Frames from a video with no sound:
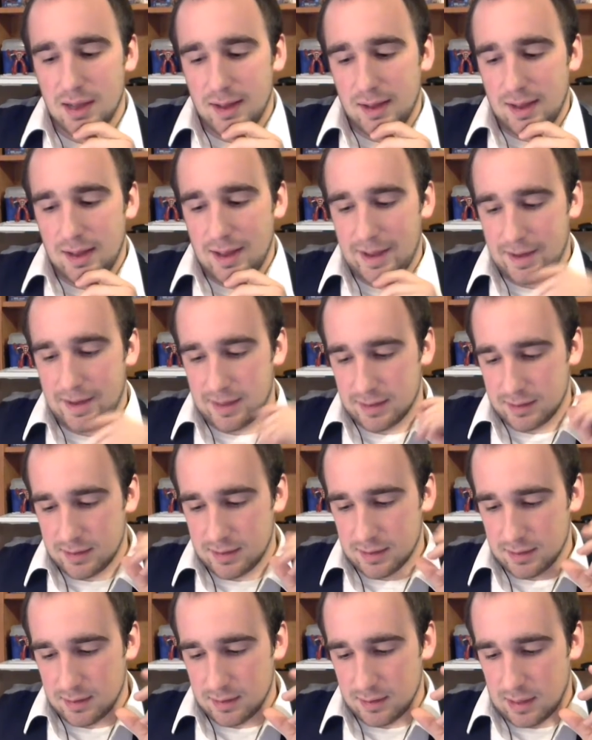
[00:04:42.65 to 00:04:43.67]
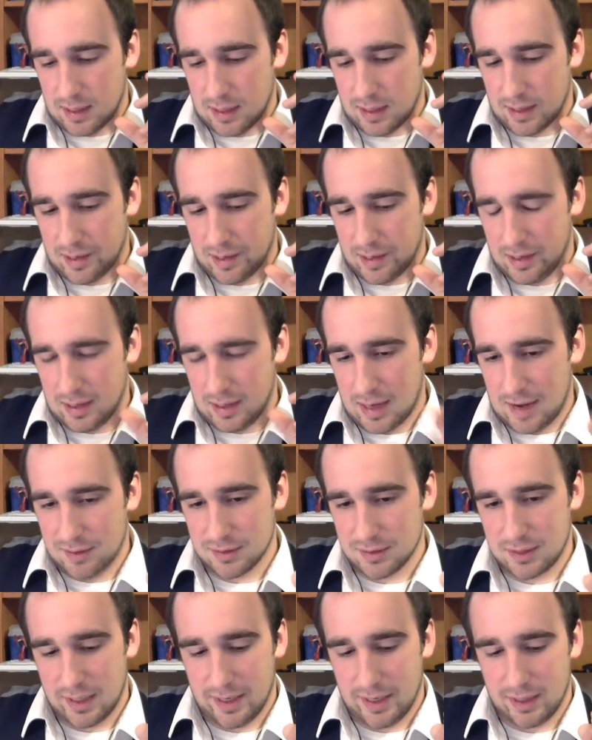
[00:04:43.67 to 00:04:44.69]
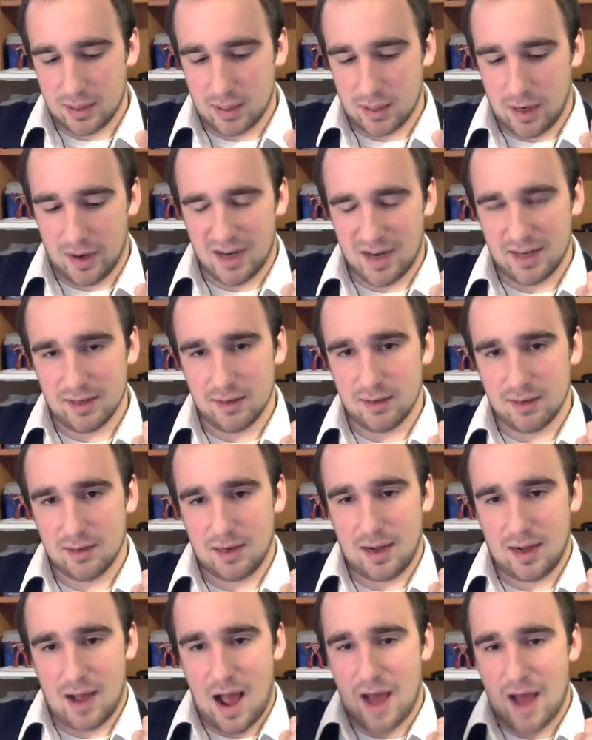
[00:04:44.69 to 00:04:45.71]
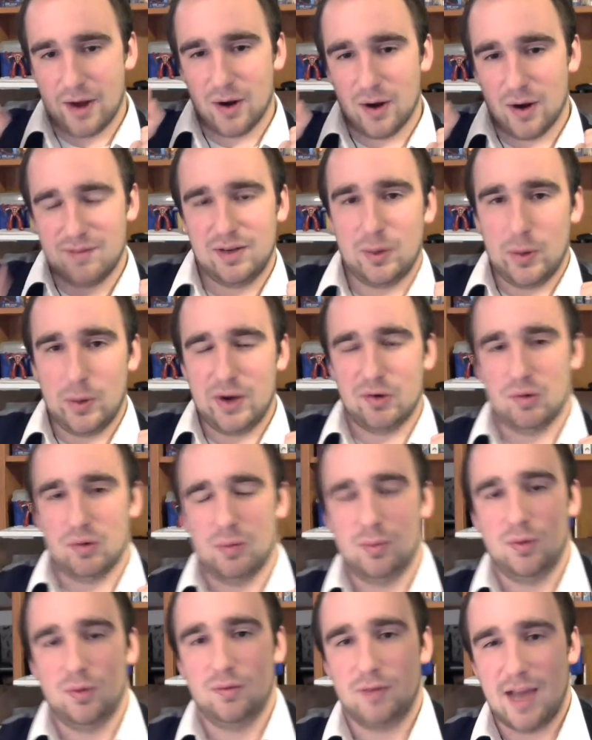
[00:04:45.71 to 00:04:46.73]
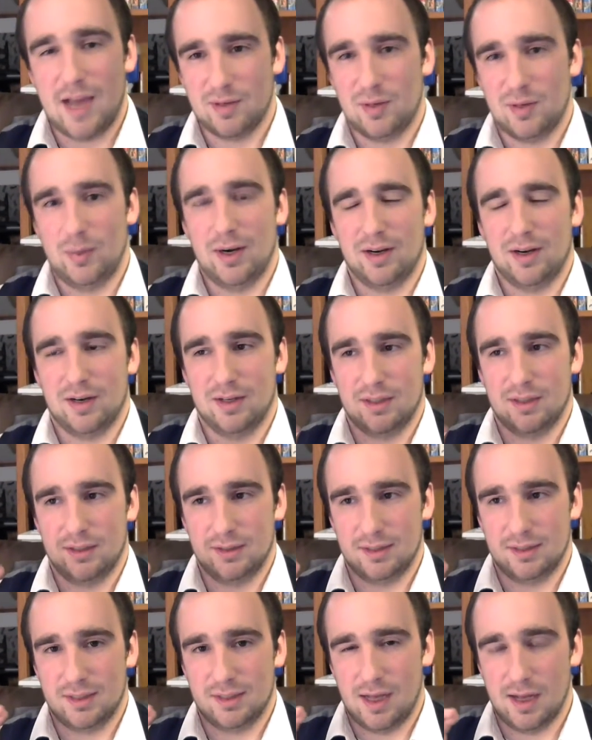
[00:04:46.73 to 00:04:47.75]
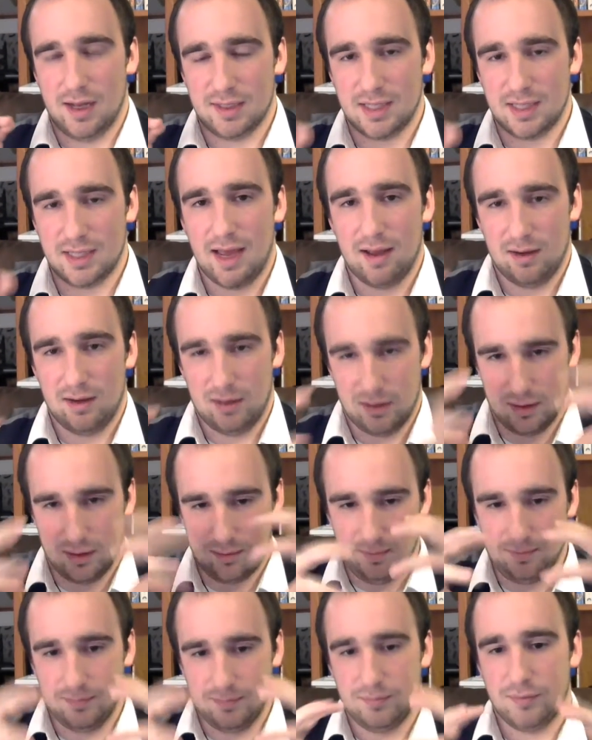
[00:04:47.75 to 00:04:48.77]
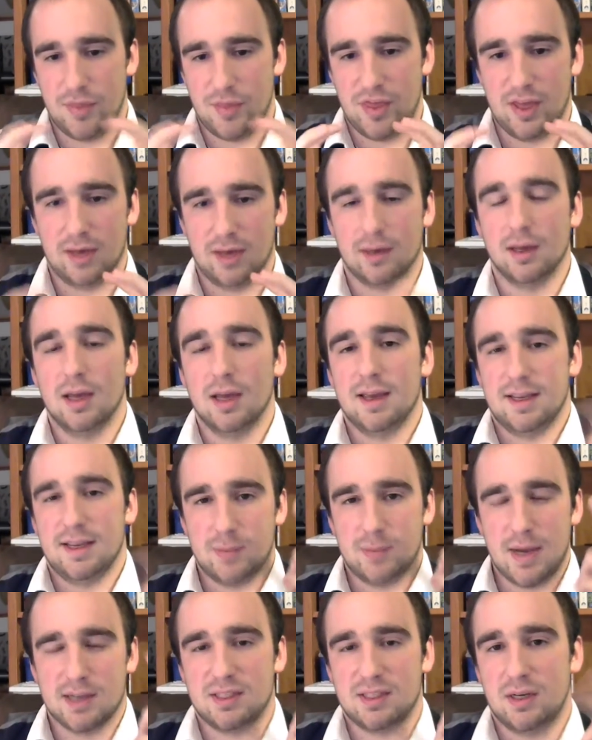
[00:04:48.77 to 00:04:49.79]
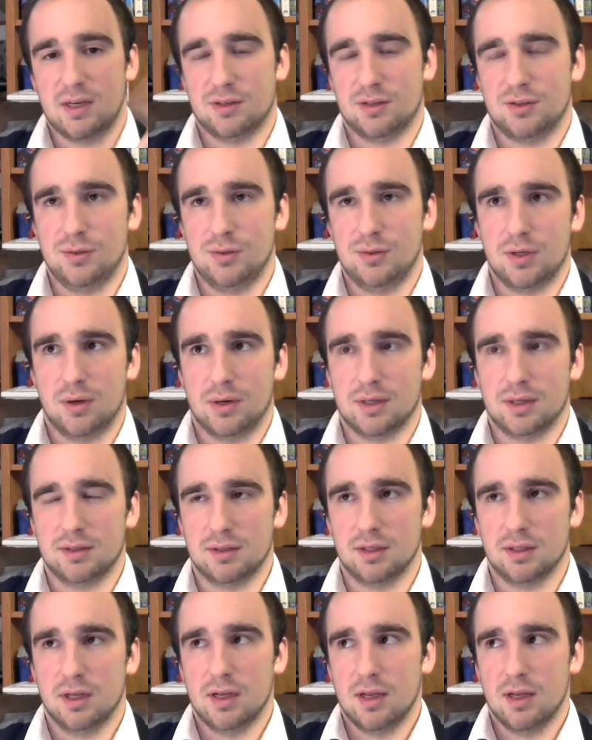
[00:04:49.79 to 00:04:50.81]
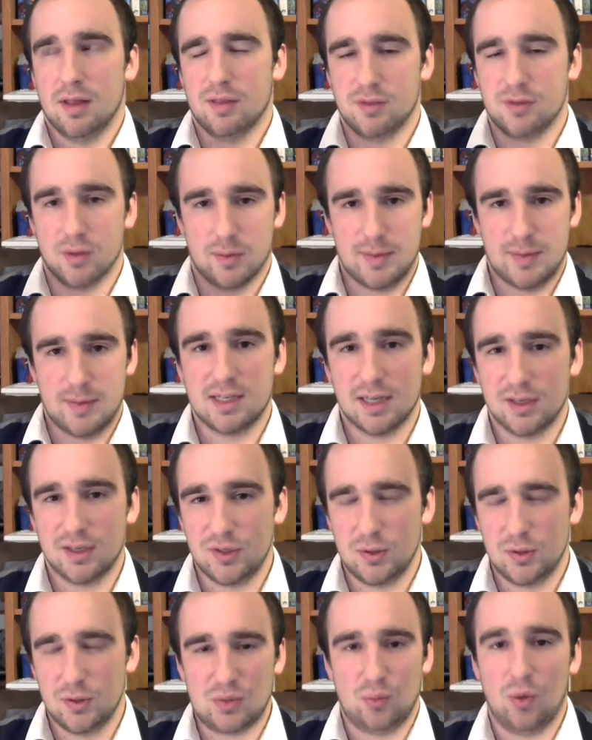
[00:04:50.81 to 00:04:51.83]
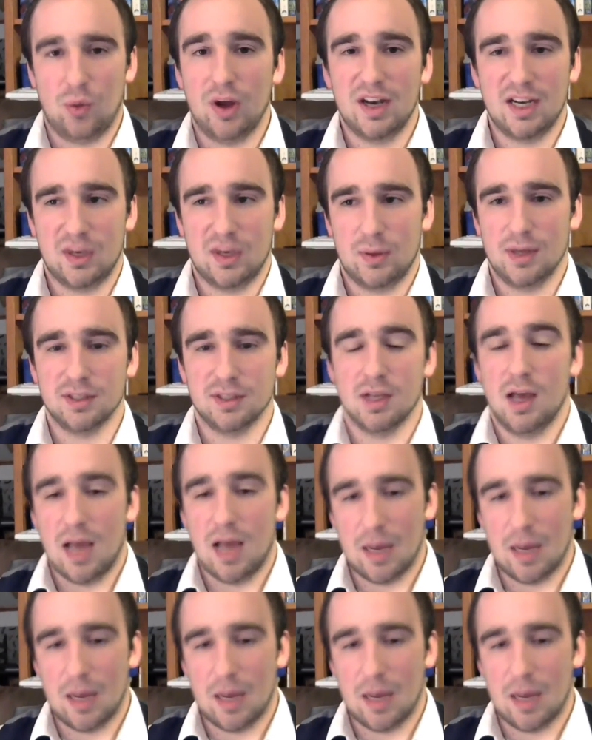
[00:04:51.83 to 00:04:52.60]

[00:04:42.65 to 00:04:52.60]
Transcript: And I was like, all right, I don't have any way to remove Captain America's attack thing. He's maxed out on 2 tokens, so the best I can do is 1 anyways.